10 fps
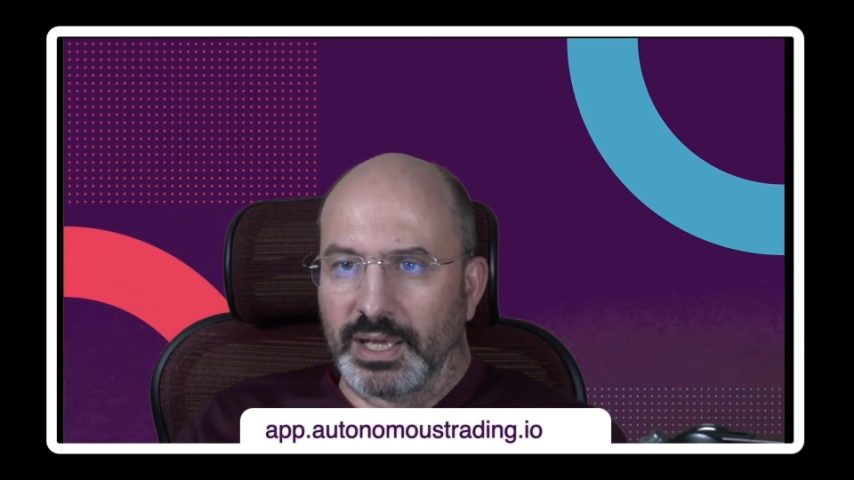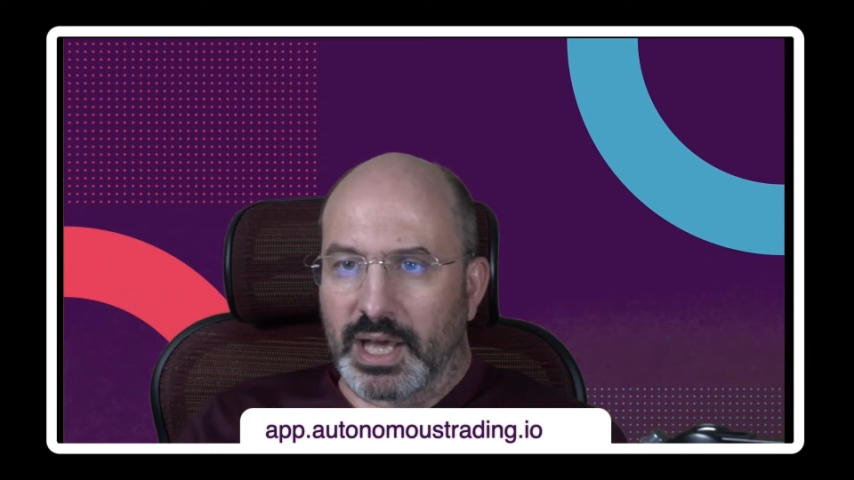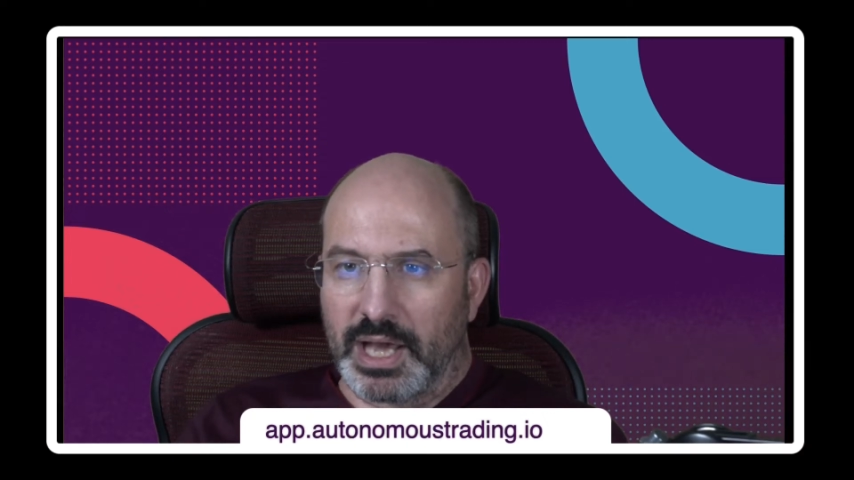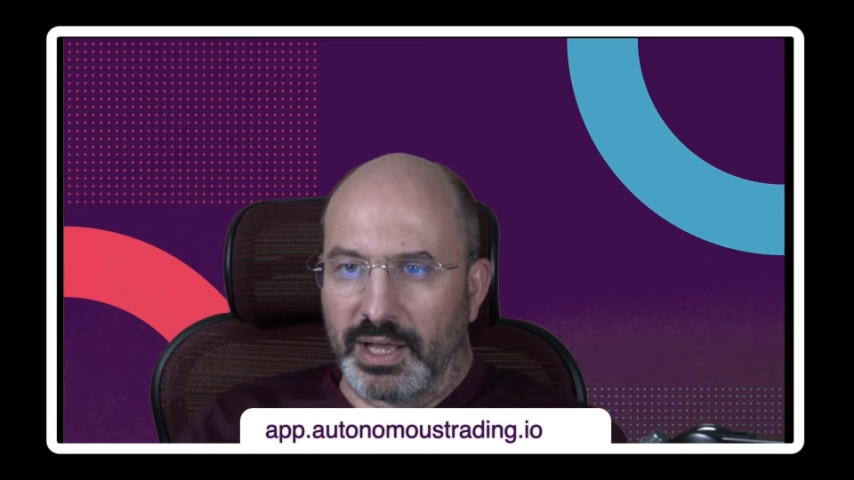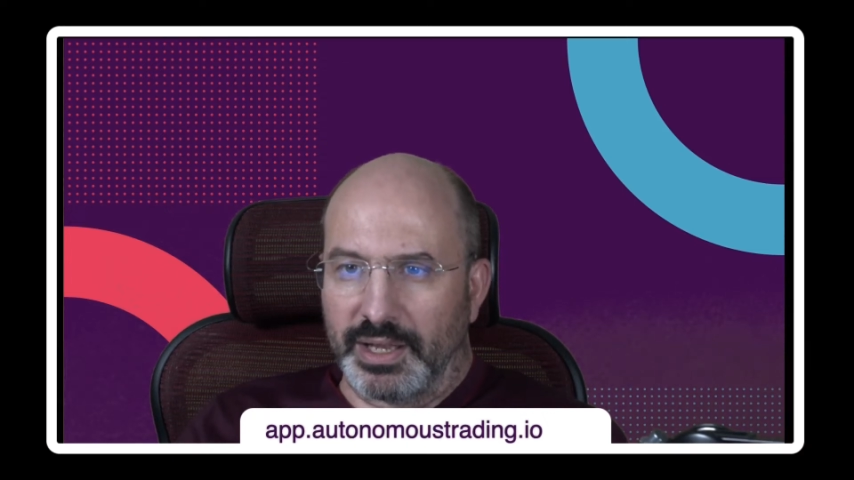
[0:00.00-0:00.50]

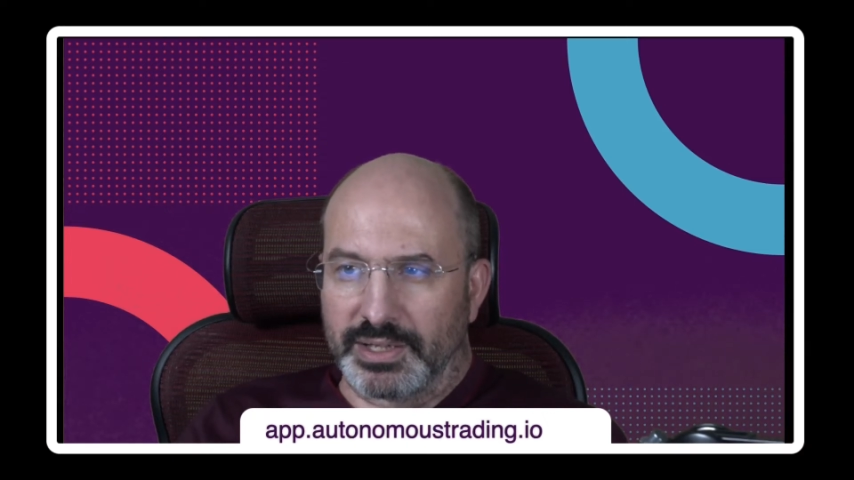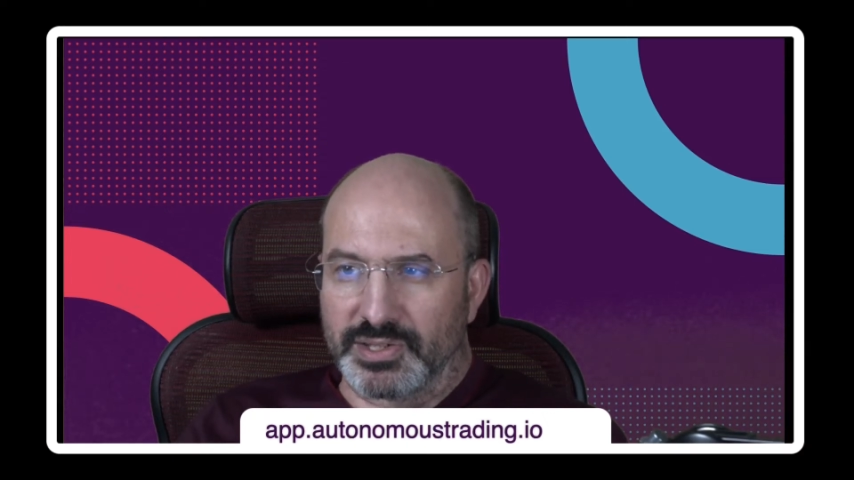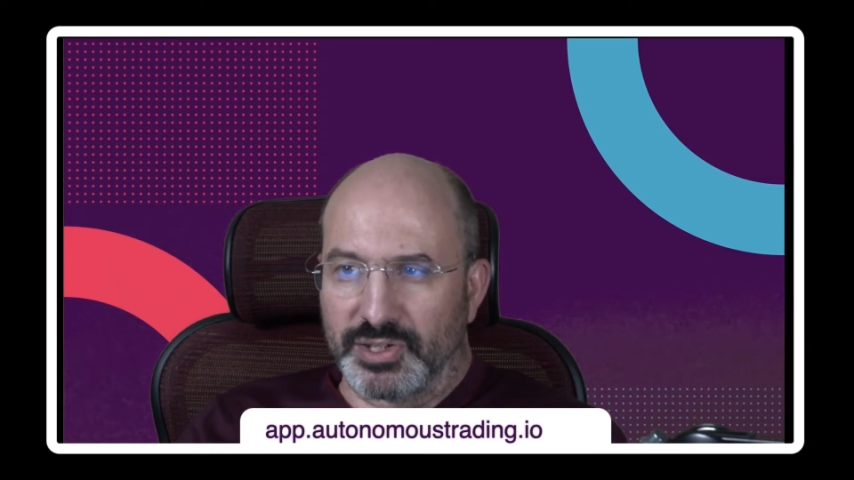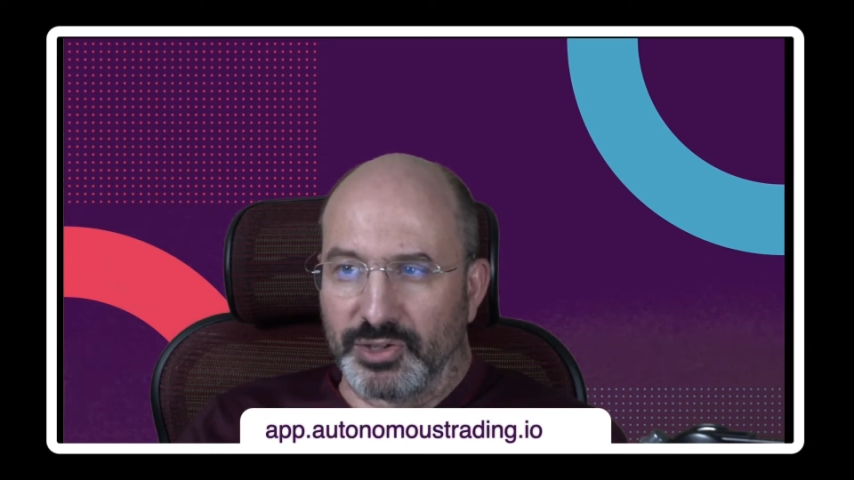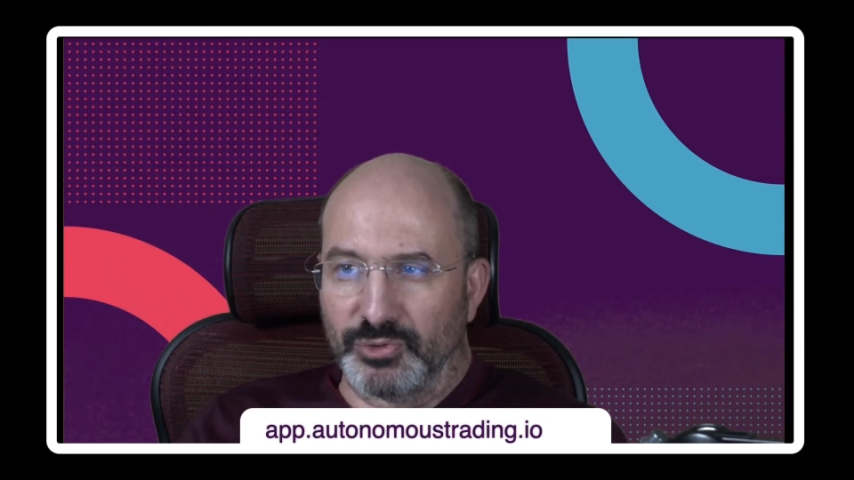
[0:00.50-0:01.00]
Hi Alex
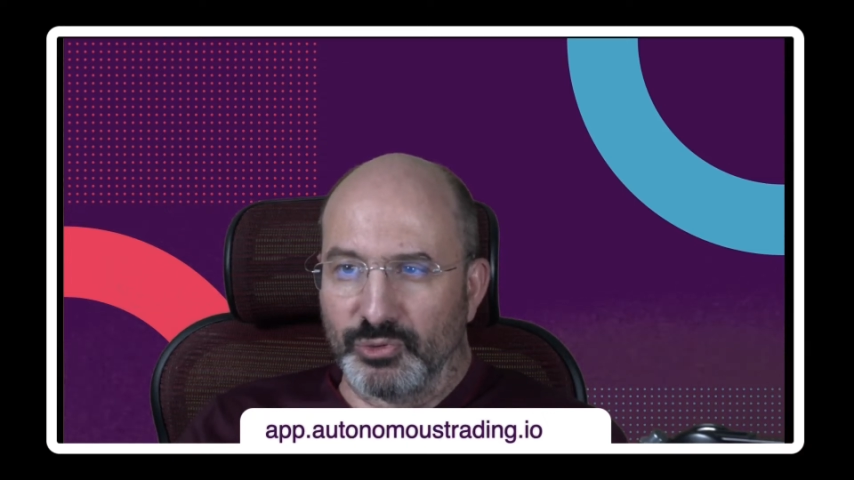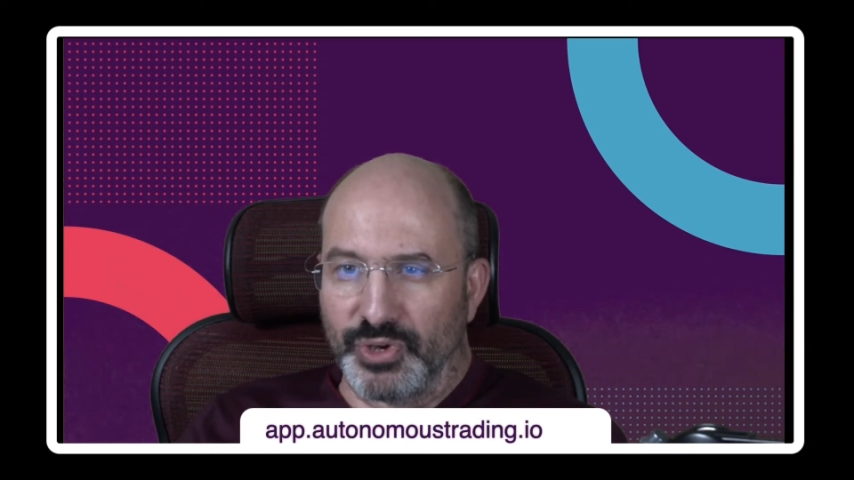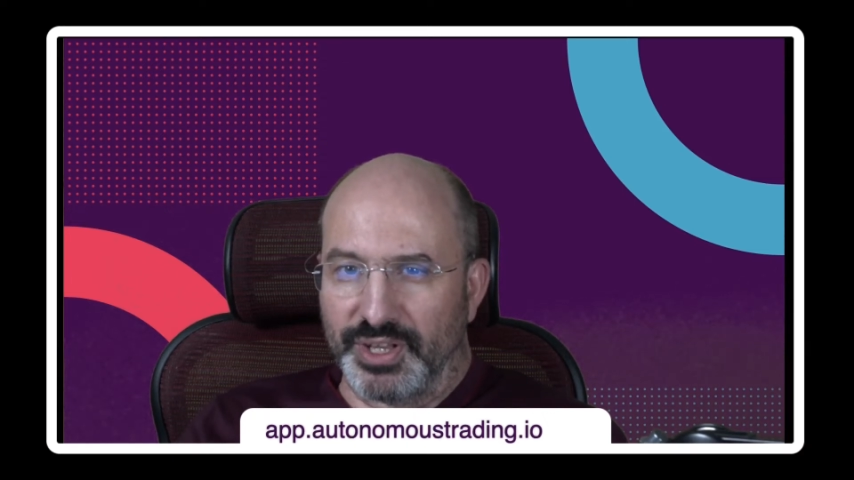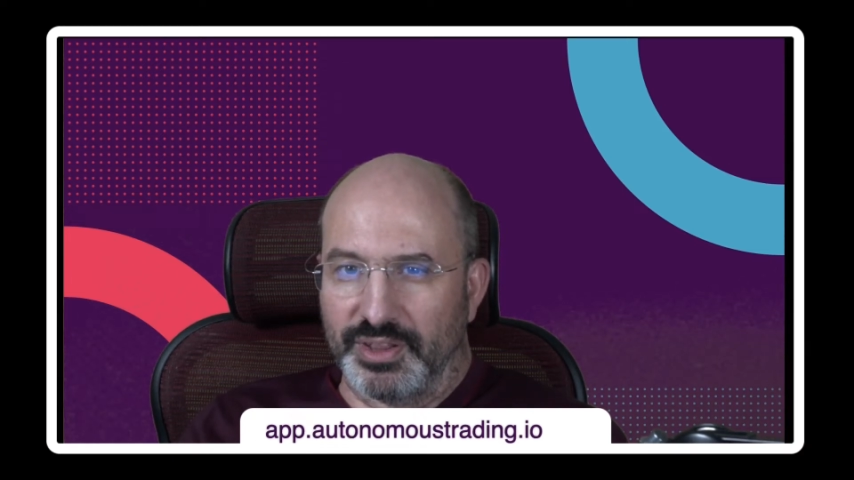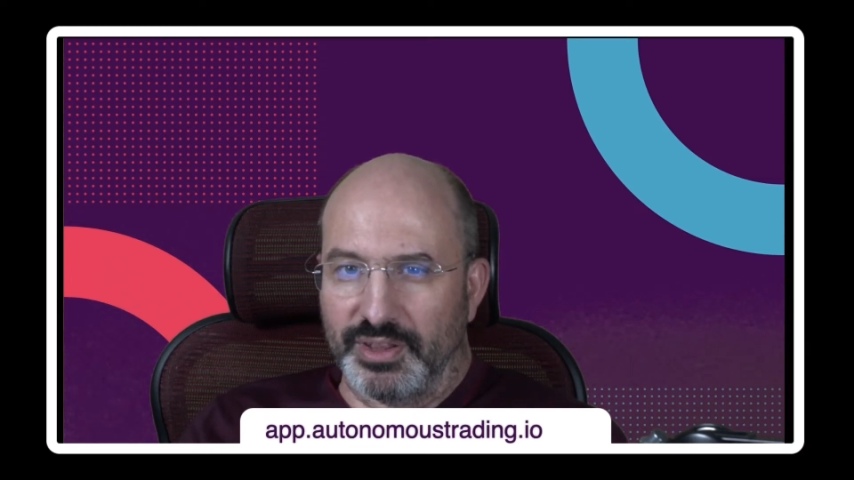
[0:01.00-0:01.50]
here
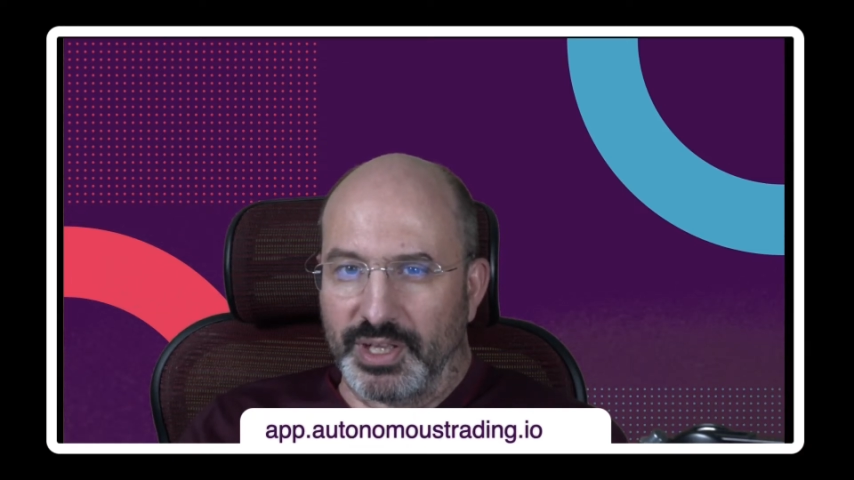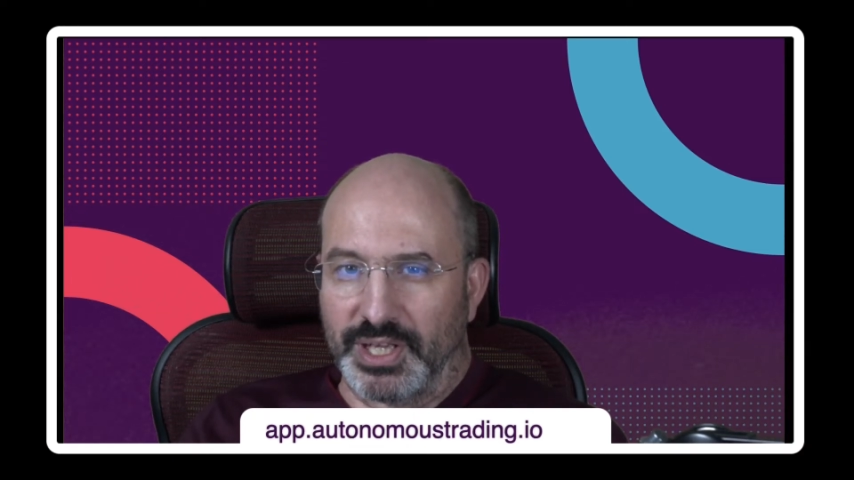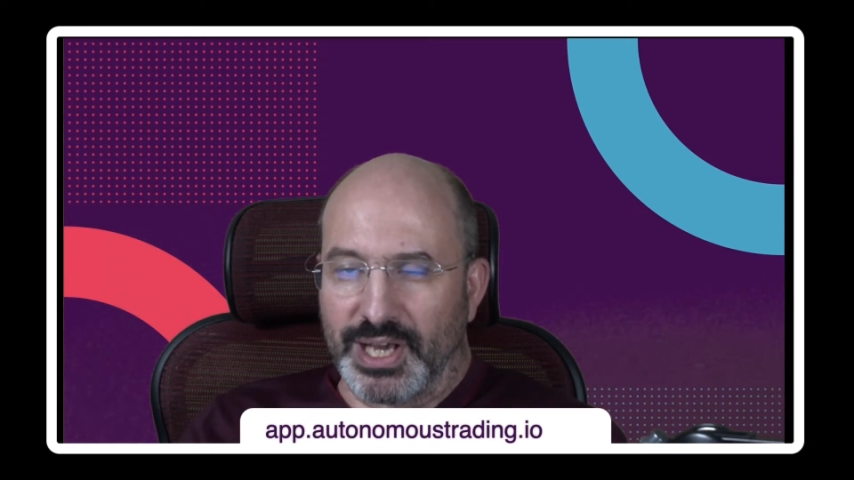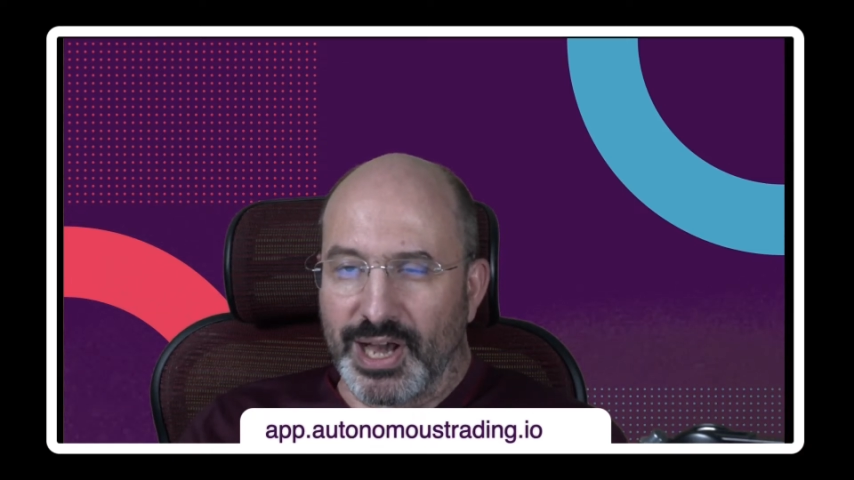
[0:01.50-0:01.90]
with uh,